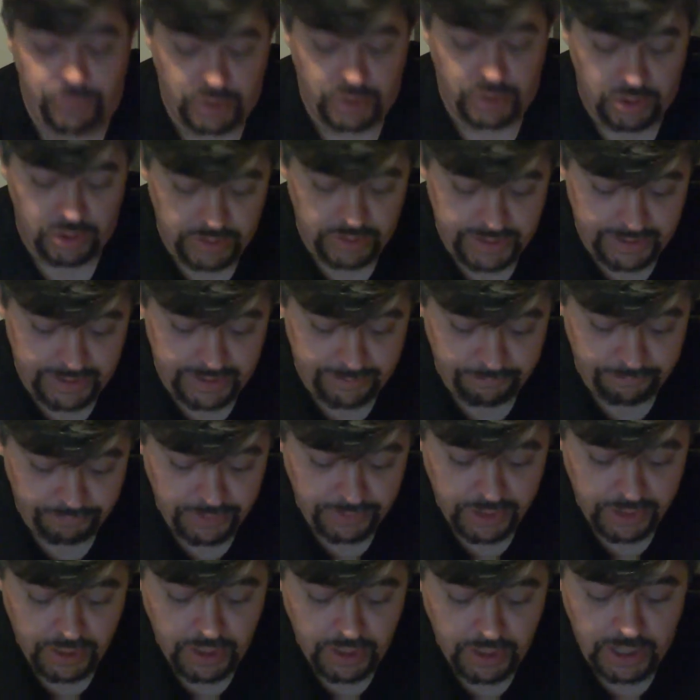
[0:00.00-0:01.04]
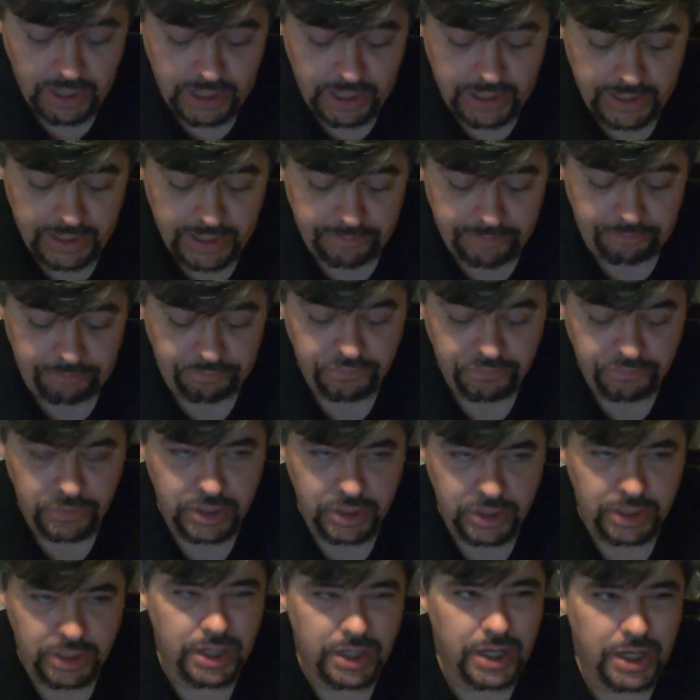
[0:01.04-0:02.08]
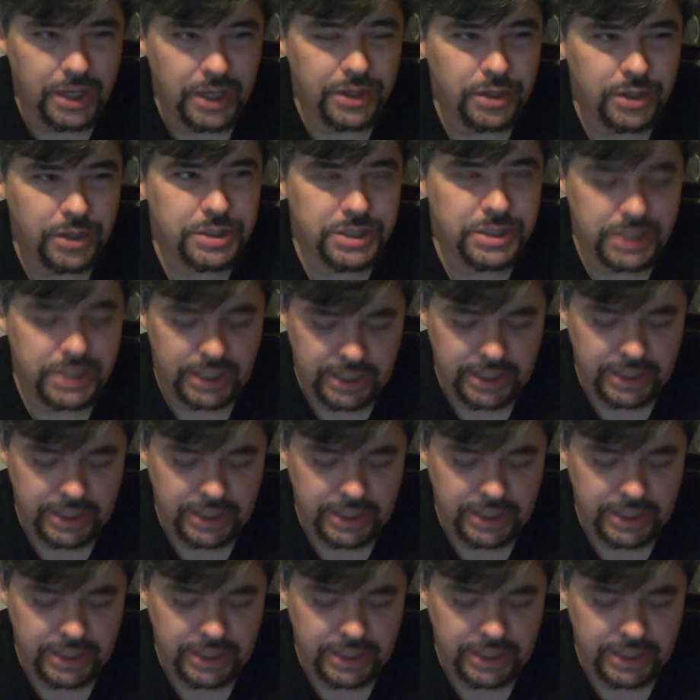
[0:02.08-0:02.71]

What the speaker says: Okay. Others